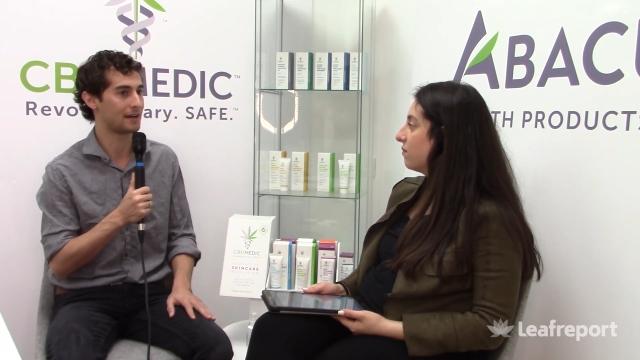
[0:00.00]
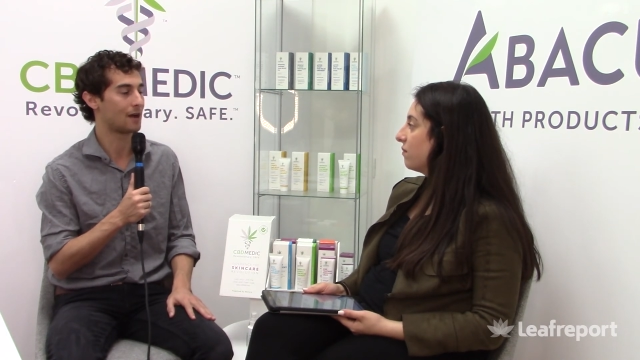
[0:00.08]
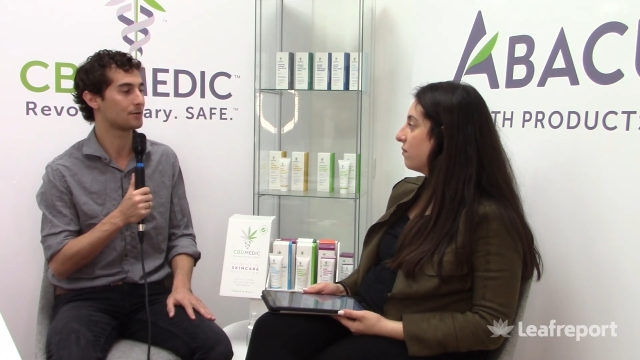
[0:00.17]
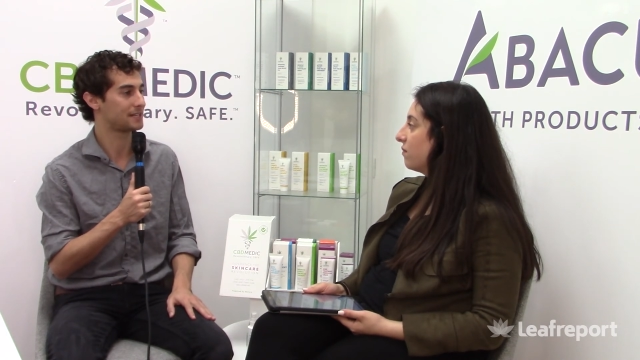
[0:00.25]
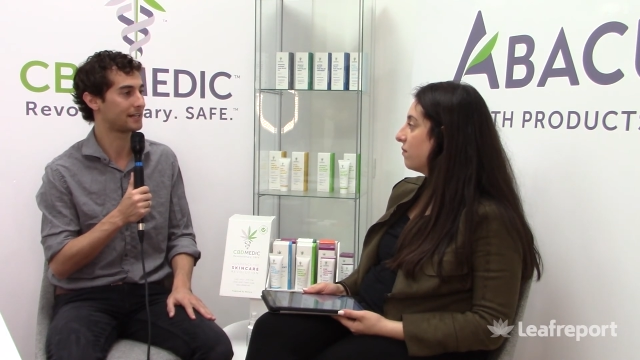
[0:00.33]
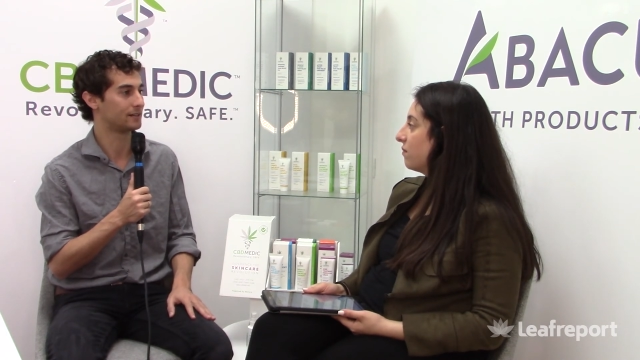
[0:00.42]
Speaker 1: now, it's
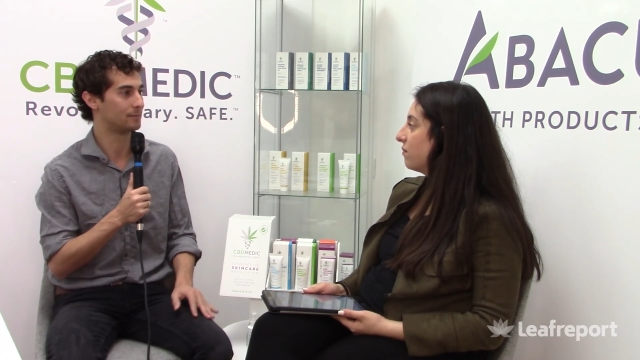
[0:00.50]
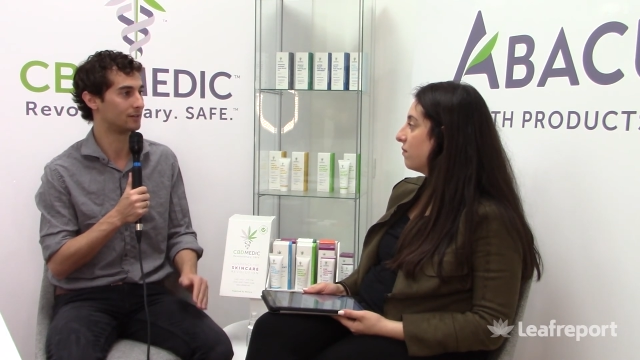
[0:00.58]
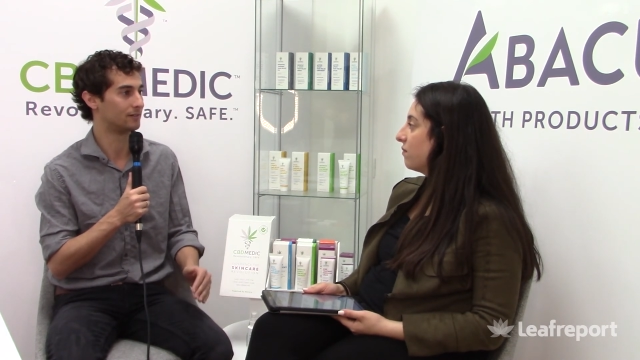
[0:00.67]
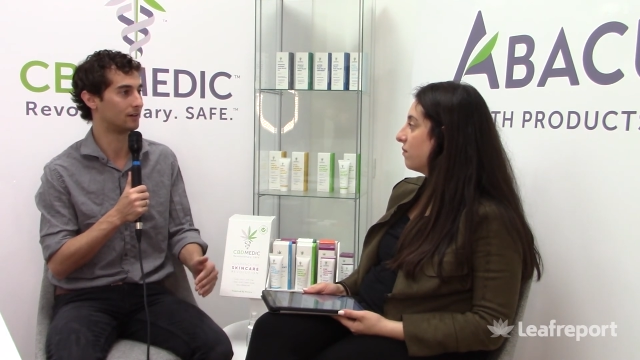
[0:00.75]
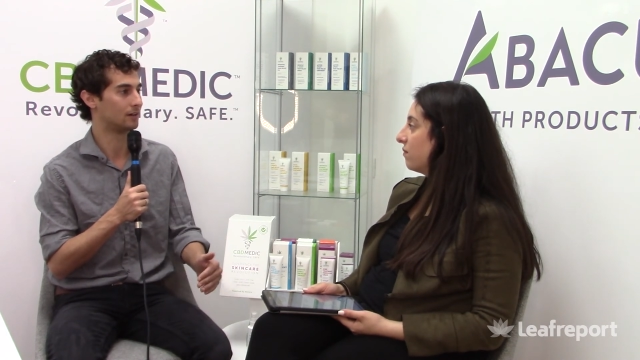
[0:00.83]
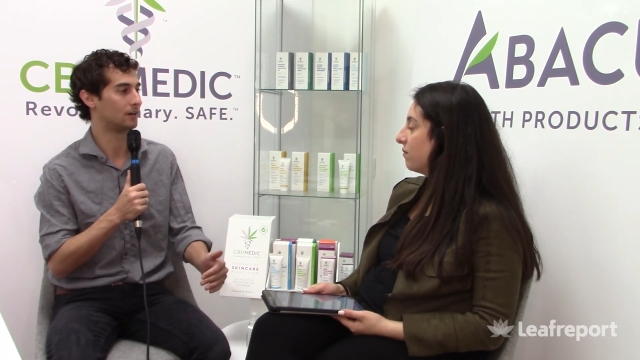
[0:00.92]
taking a bit of
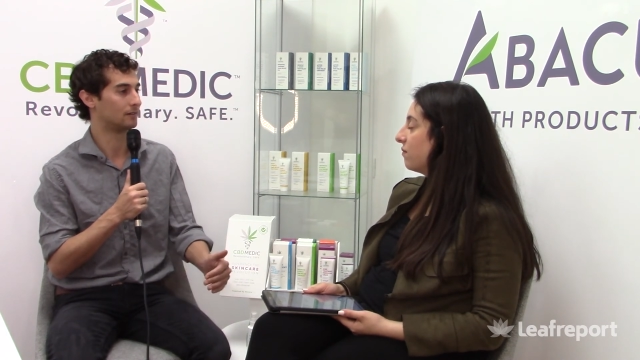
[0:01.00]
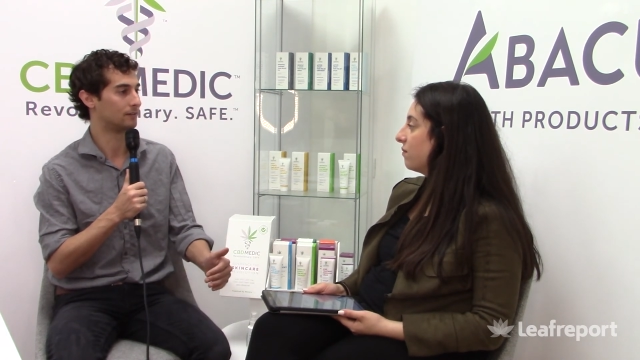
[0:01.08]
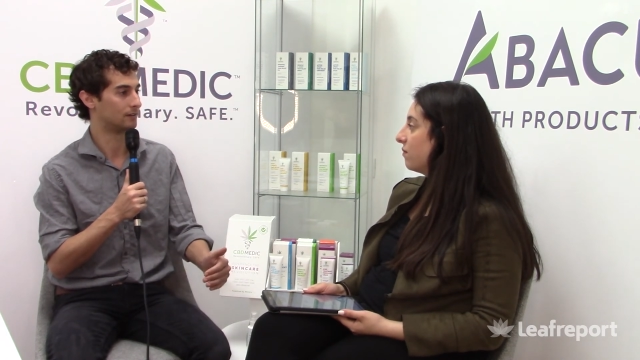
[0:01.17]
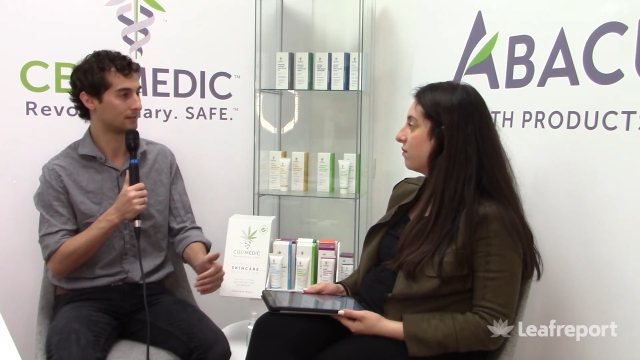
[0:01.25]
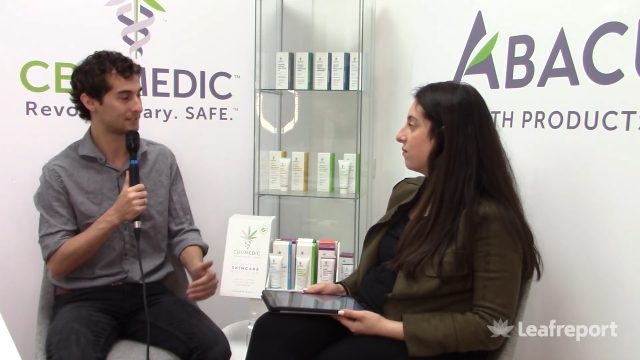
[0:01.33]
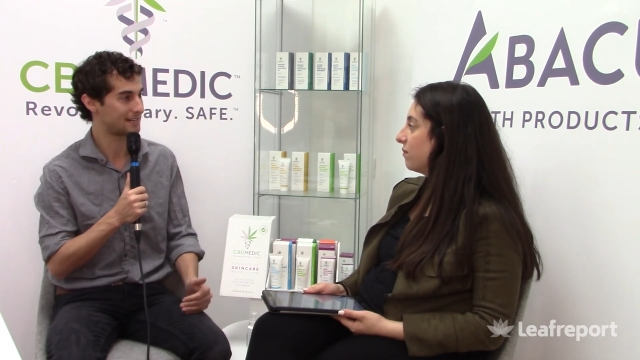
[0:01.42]
a, of
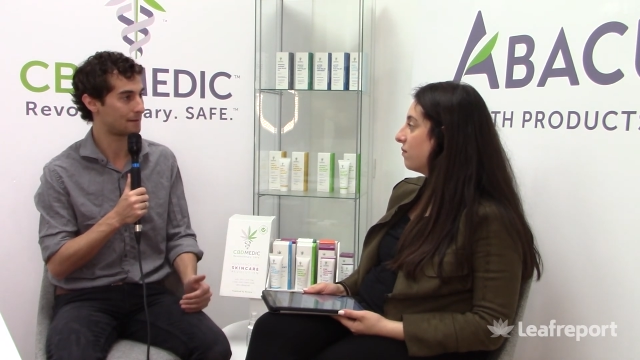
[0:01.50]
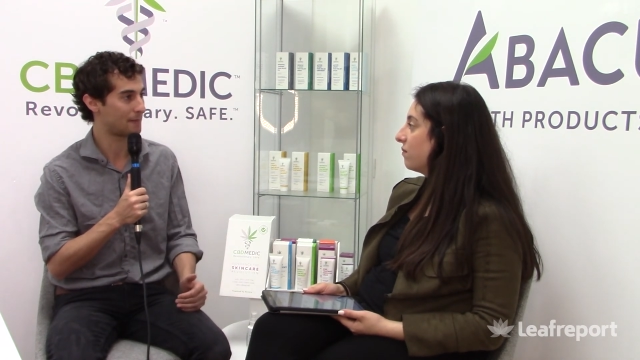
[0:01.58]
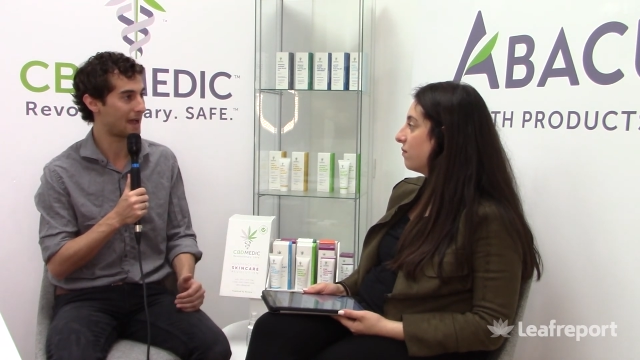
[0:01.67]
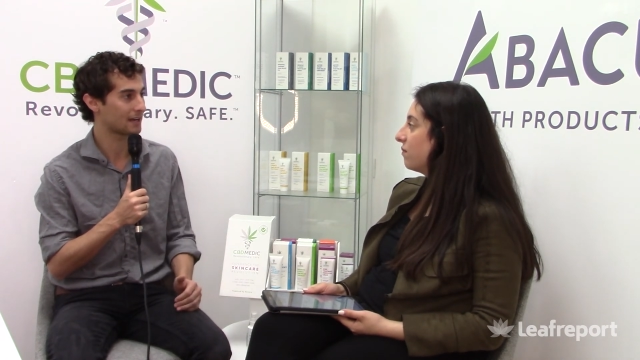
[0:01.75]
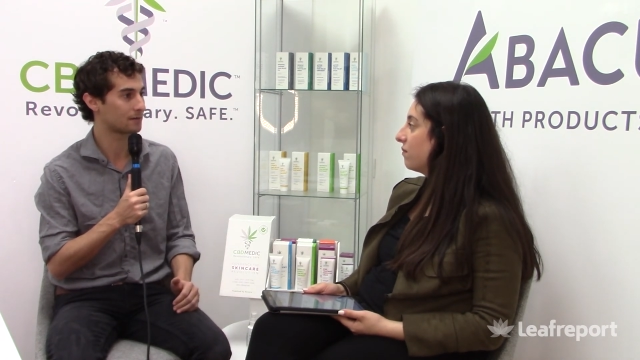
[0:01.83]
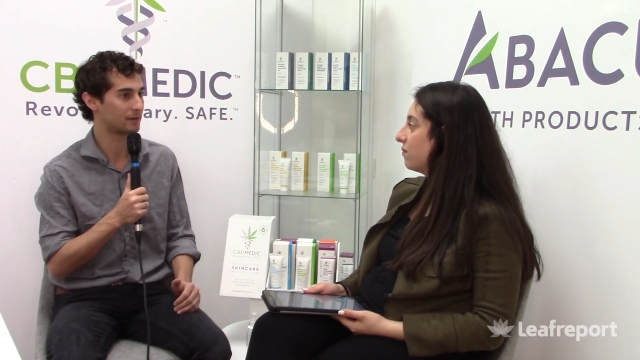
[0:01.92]
a step
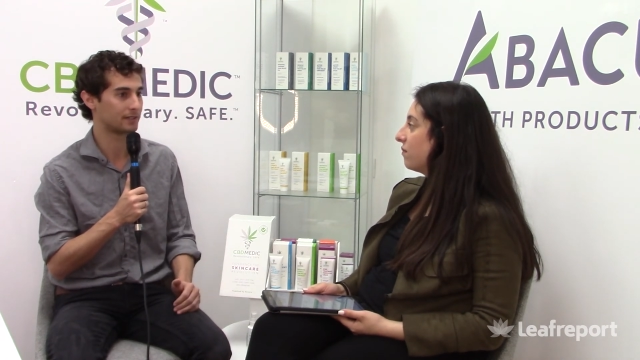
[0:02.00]
back, but